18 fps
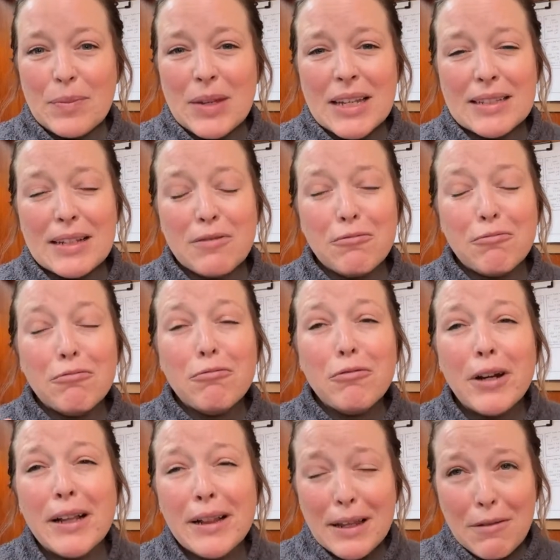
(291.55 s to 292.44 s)
because I
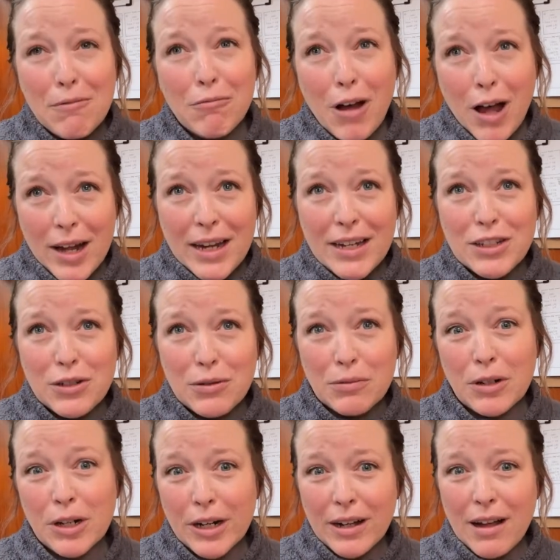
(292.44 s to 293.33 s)
really wanted to
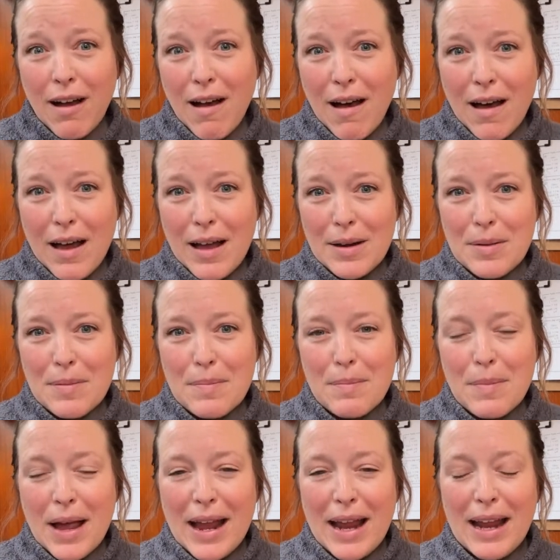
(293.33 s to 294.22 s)
work on
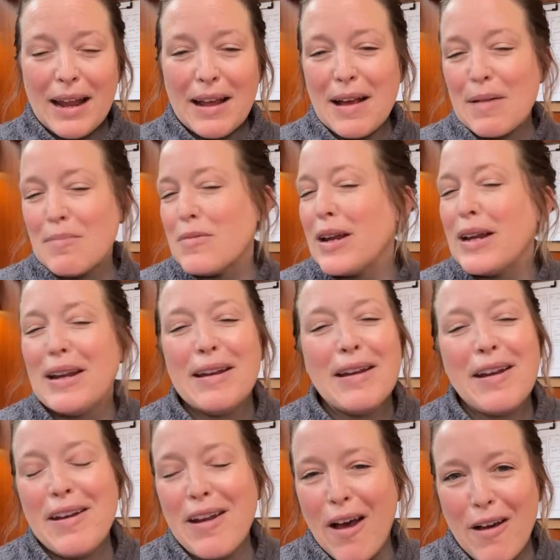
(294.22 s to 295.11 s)
I'm writing
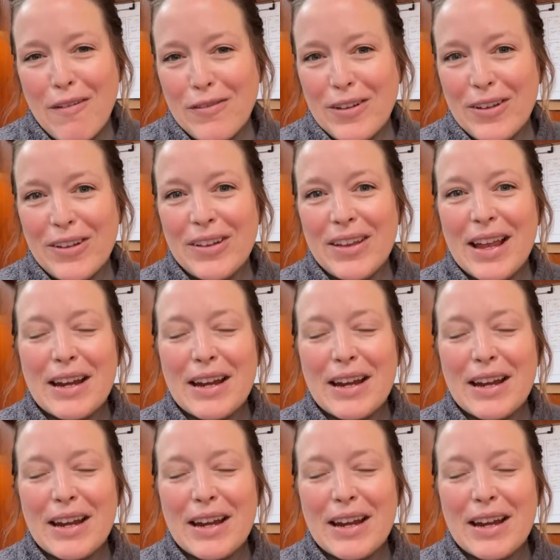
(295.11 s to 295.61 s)
a novel,